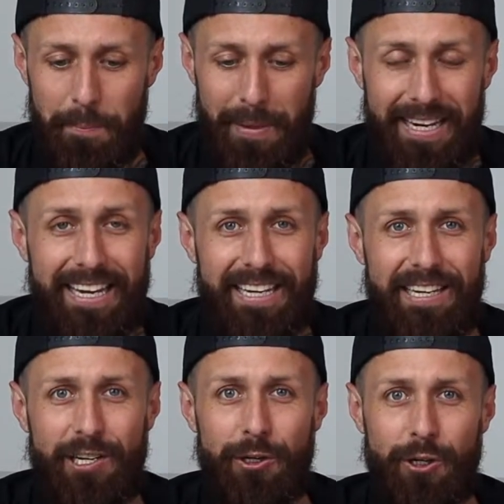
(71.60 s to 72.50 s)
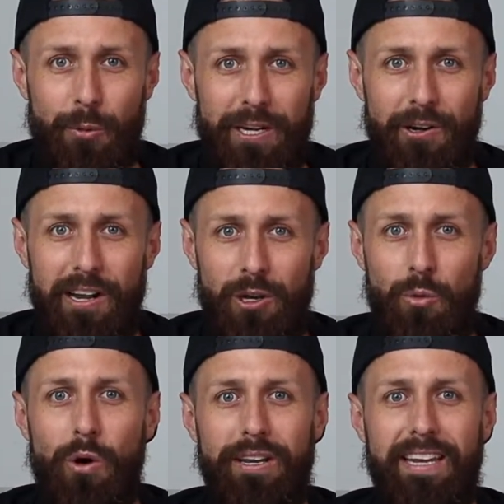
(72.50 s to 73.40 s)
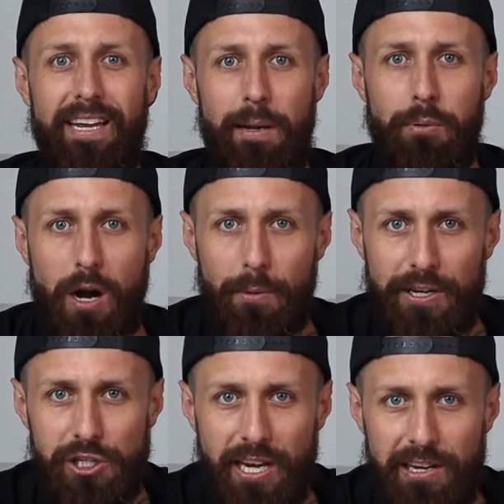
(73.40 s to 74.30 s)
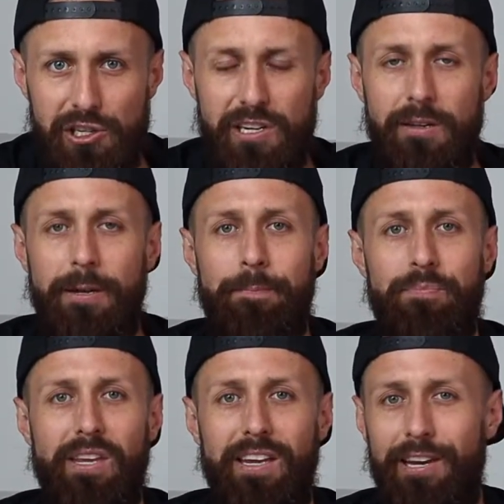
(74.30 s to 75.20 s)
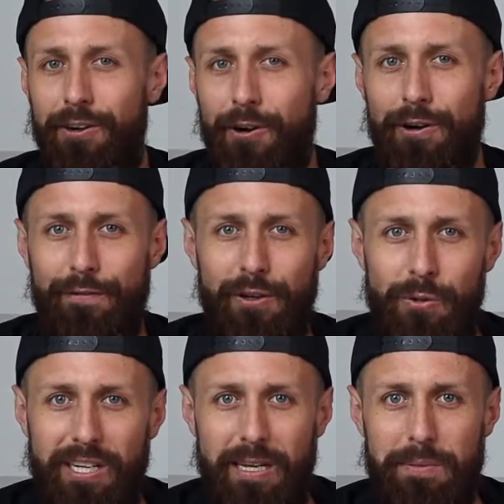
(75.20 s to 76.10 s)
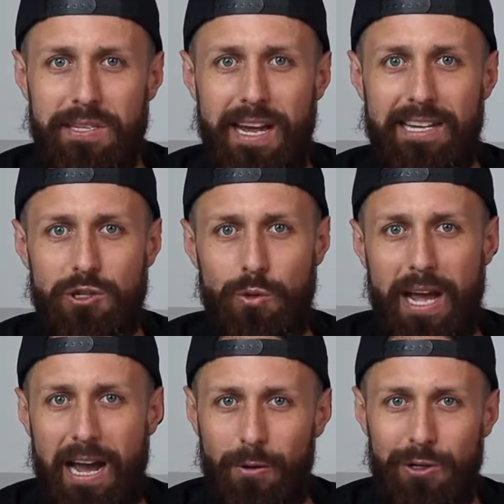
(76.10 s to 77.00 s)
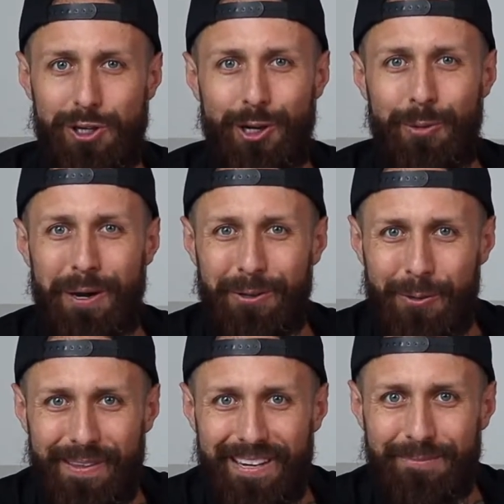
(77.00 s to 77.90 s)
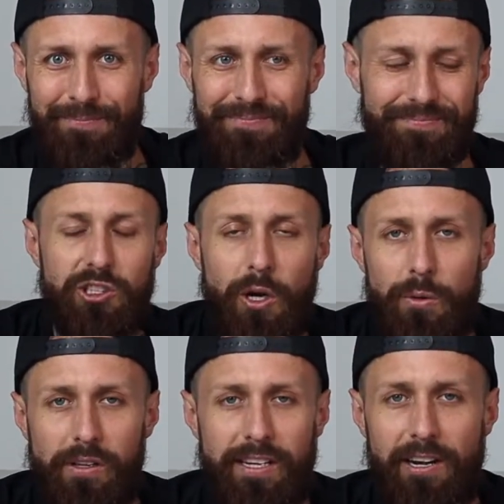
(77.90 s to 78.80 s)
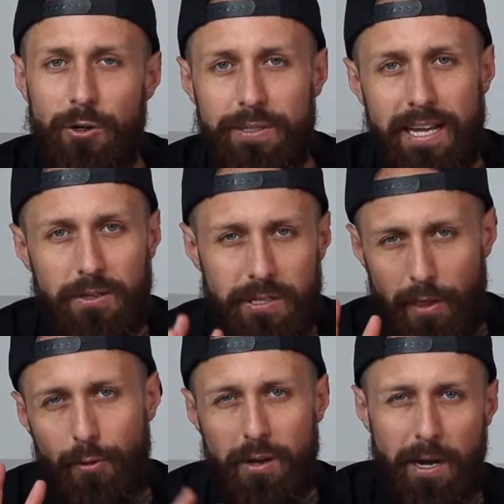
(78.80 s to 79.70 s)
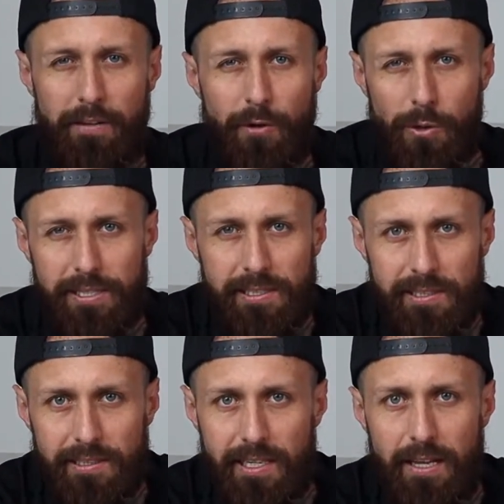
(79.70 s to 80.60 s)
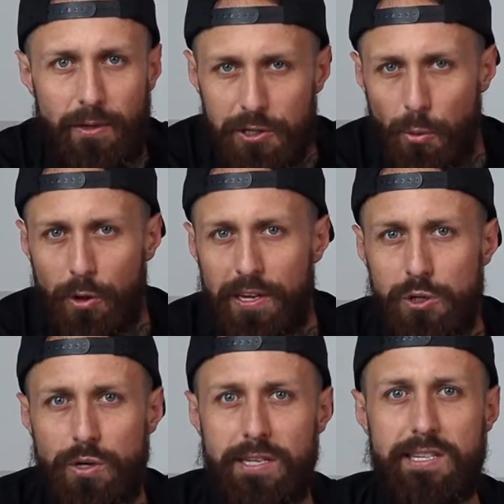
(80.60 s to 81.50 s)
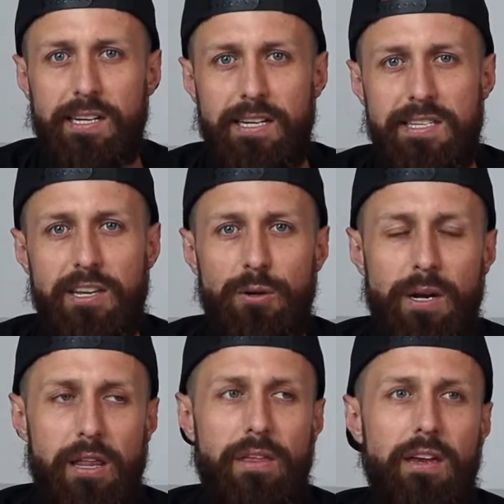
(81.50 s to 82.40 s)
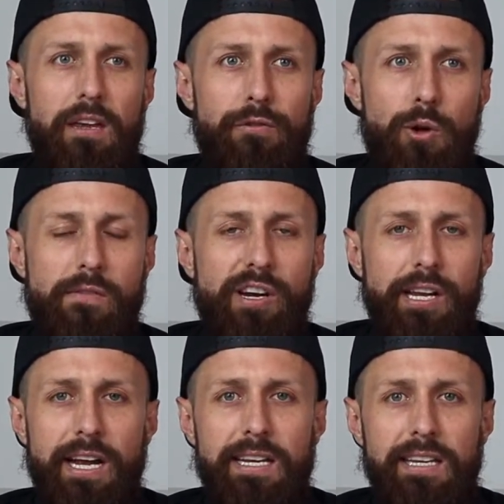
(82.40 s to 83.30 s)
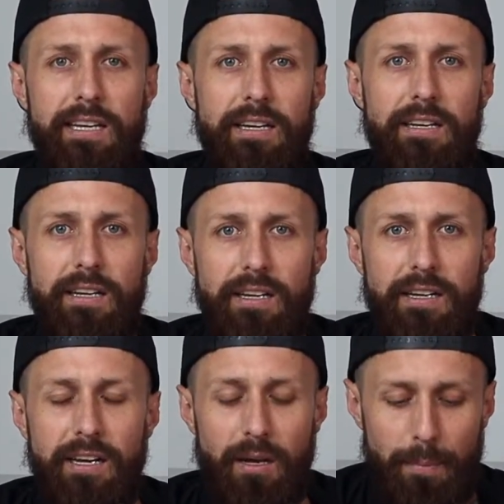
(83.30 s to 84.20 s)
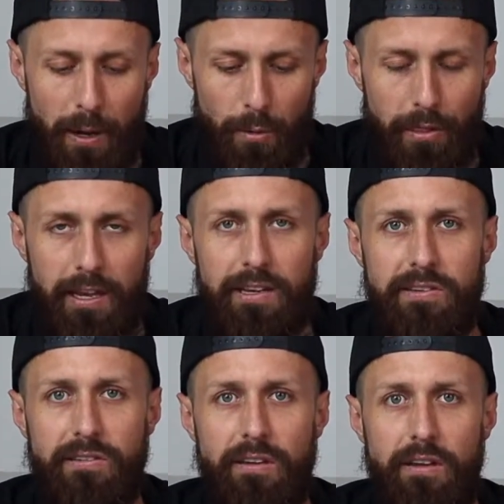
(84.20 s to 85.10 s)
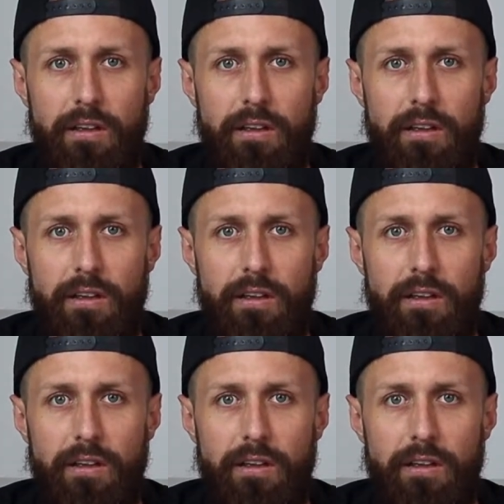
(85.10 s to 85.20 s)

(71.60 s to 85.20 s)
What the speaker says: beginning your career and you want to get a proper education, here are a few tips as to how you should go about doing that. So I really narrow it down to three main focuses, and there's more things you can consider, but I think if you have a good idea about these